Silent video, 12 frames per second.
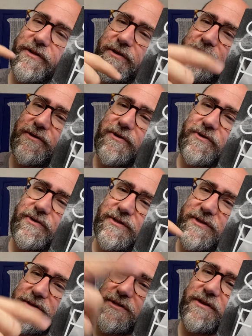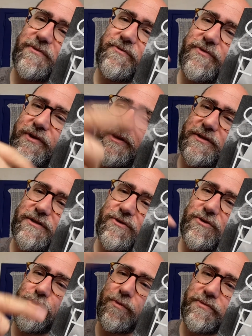thing, you know, it's an infinite
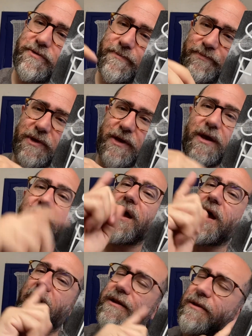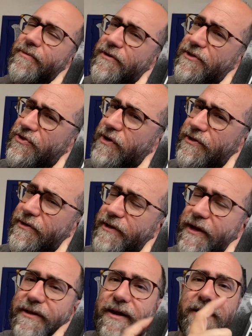loop. And the book is structured
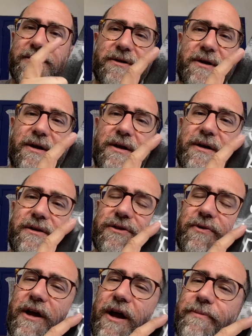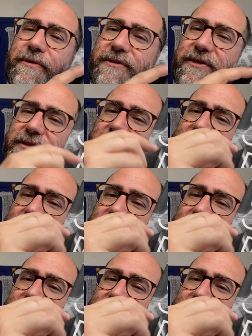like that. So what happens is,